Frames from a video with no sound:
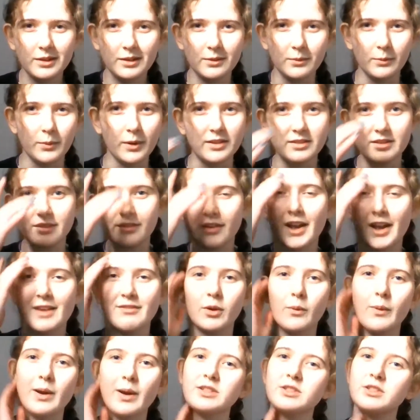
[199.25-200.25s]
Whereas if I have a
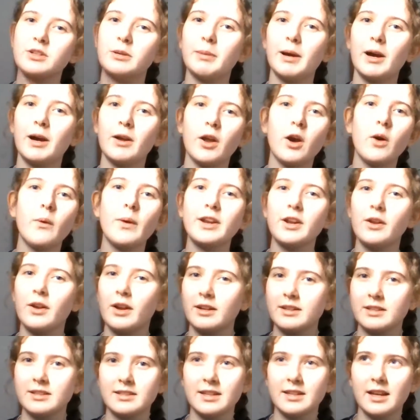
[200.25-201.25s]
question about, oh, I don't
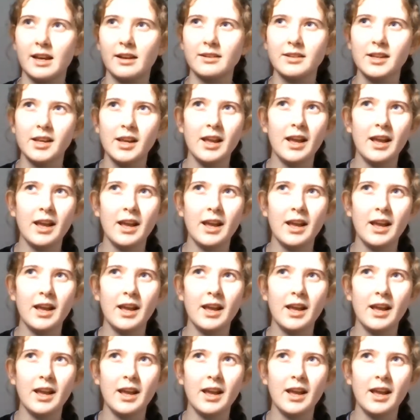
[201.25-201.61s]
understand,